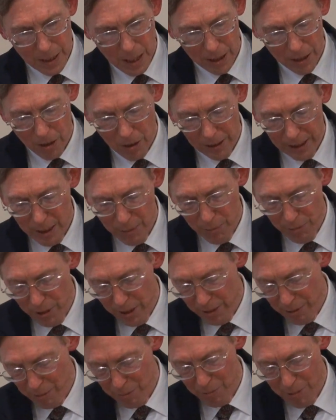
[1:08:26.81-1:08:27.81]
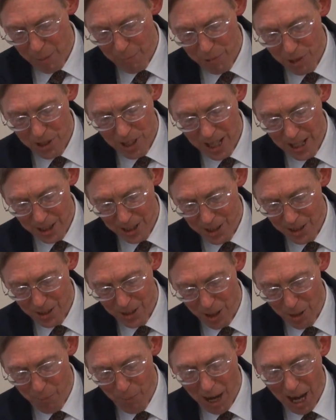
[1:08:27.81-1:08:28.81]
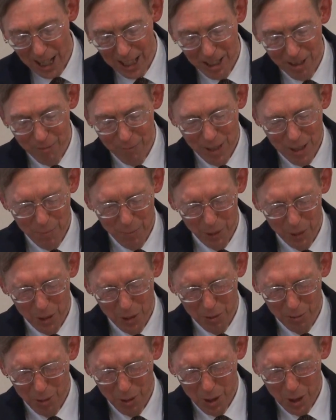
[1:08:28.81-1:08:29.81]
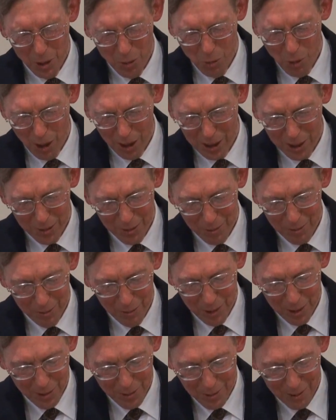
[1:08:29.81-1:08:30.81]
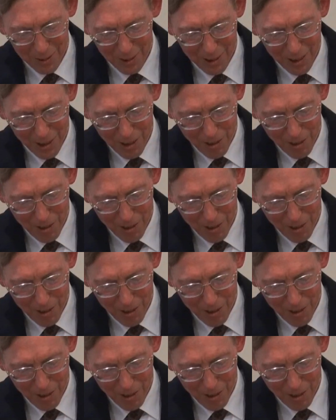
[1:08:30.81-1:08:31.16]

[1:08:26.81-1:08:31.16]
Dr. Al-Hibri represents a body of people who've worked with